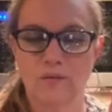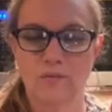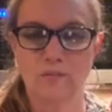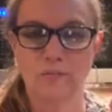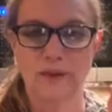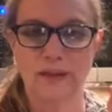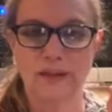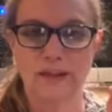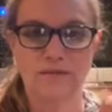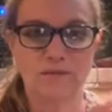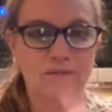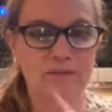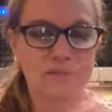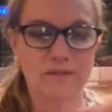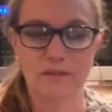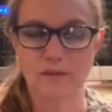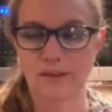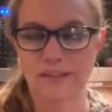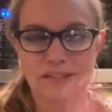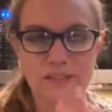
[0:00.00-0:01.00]
We
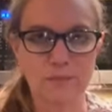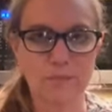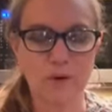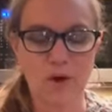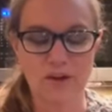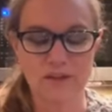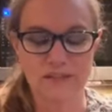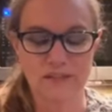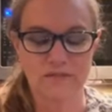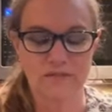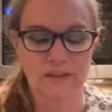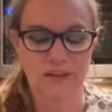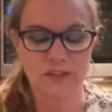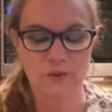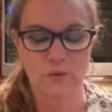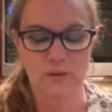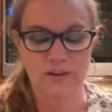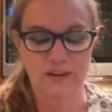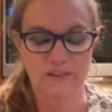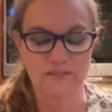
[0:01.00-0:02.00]
listed positive things that
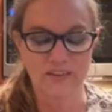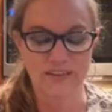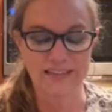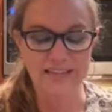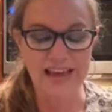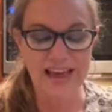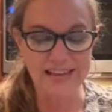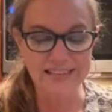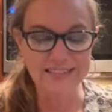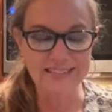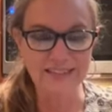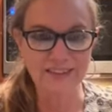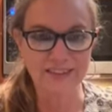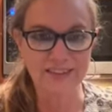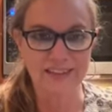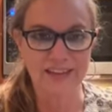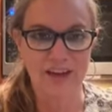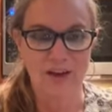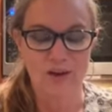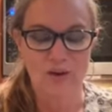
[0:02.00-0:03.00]
worked out
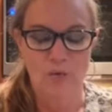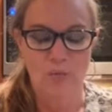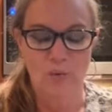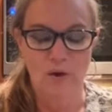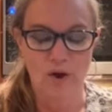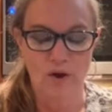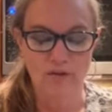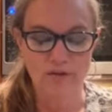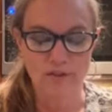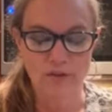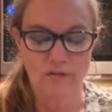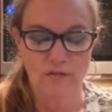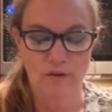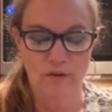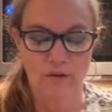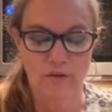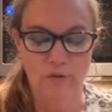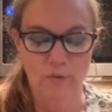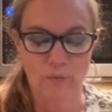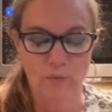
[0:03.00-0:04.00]
fantastically. We also
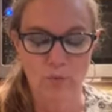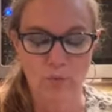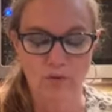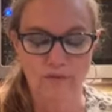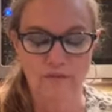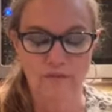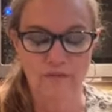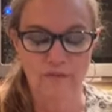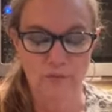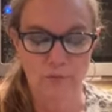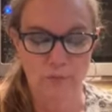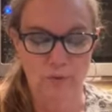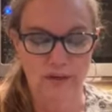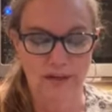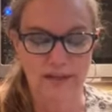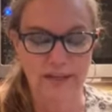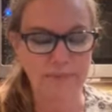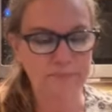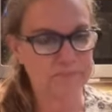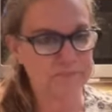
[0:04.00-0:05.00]
followed the rule of
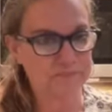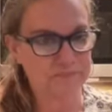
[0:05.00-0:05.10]
3.